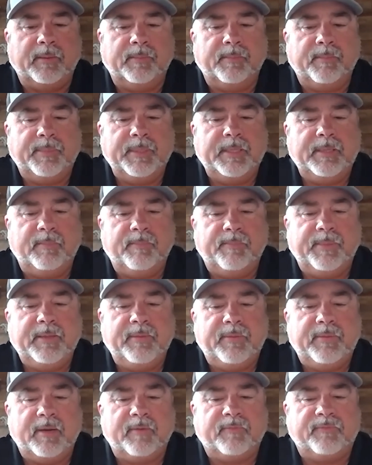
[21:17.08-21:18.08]
be
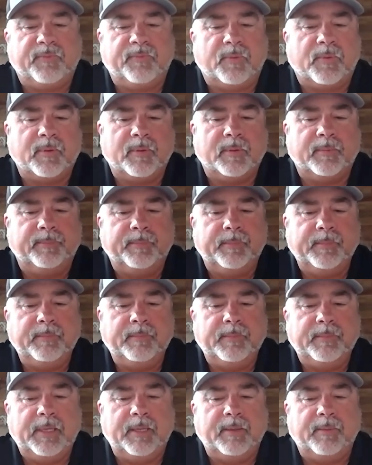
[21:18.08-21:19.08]
there for,
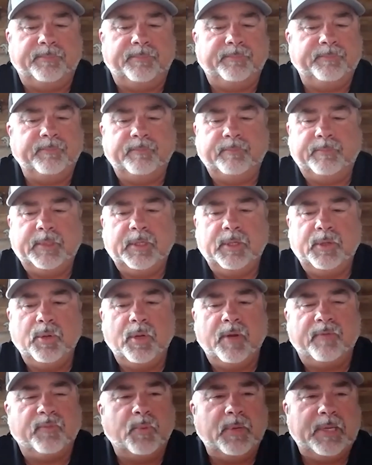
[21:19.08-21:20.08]

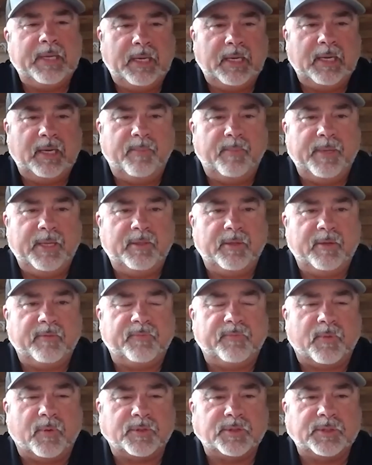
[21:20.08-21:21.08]
whoever we needed to be there
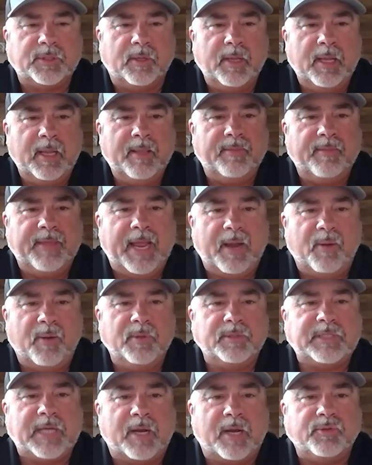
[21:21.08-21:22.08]
for. So that
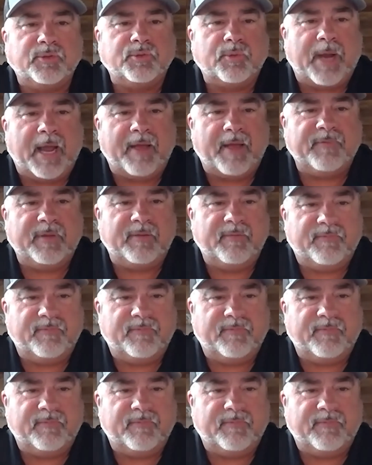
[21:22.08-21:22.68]
was our driving